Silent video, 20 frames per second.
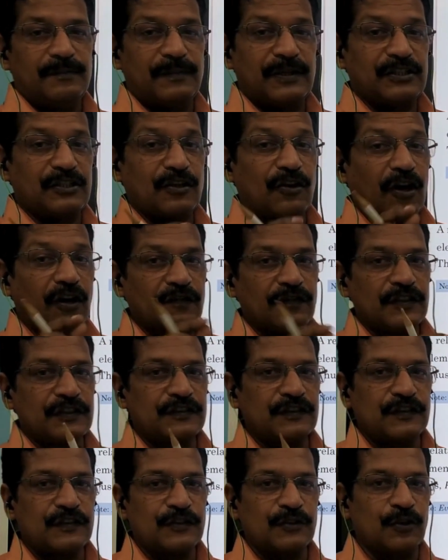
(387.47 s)
But the
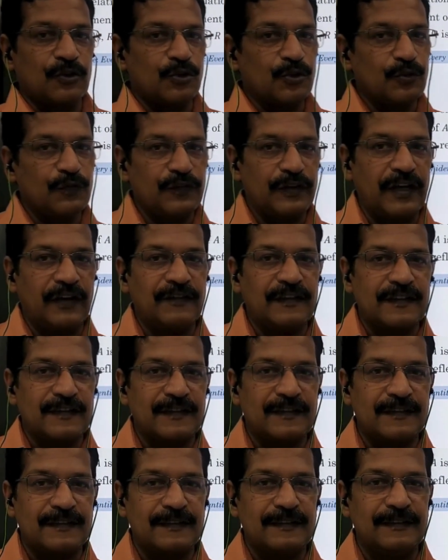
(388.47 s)
converse is not true. We
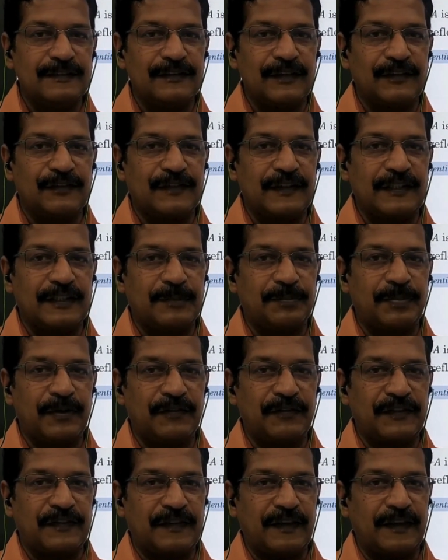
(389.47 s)
have seen the
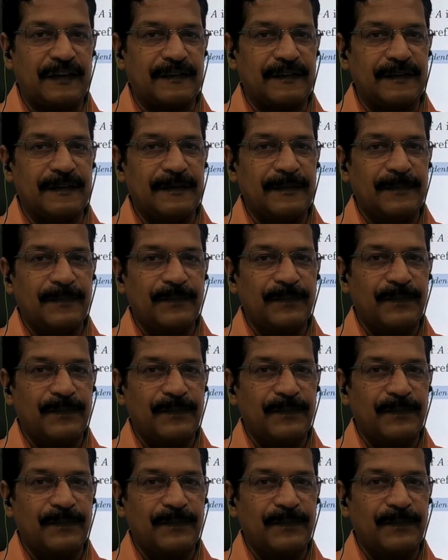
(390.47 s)
previous case.